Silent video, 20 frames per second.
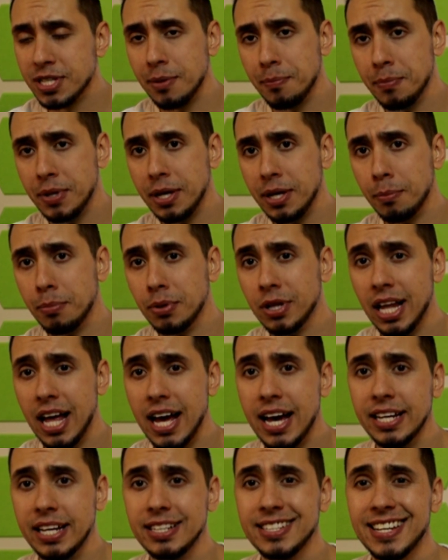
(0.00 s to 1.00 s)
can be
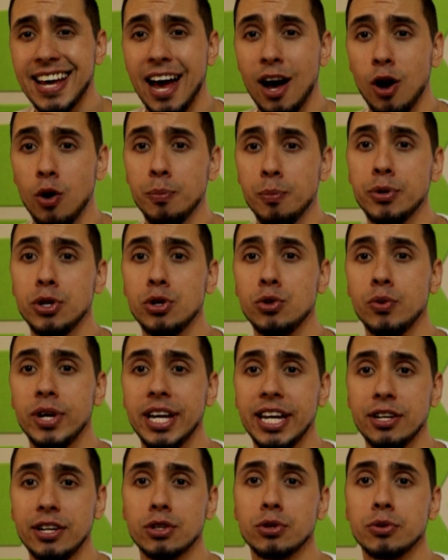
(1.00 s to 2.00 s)
applied to help you
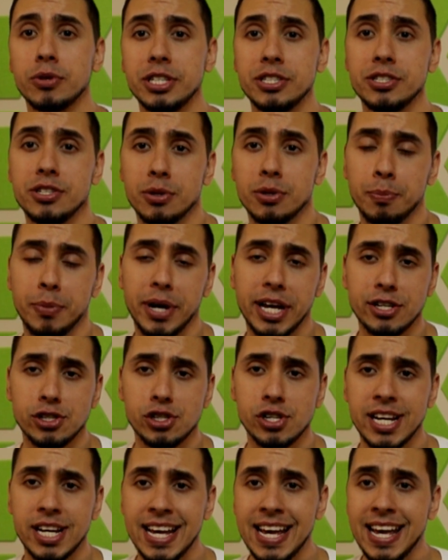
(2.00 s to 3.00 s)
increase your
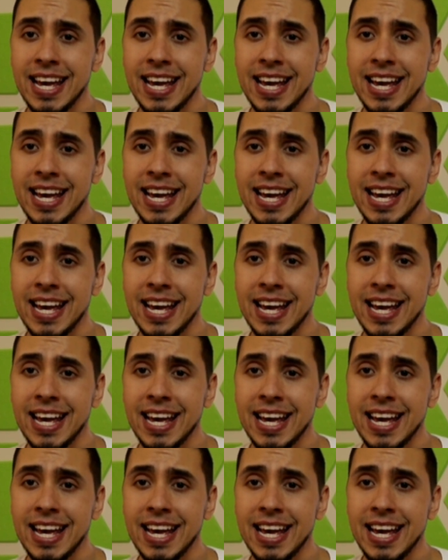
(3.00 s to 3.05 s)
bench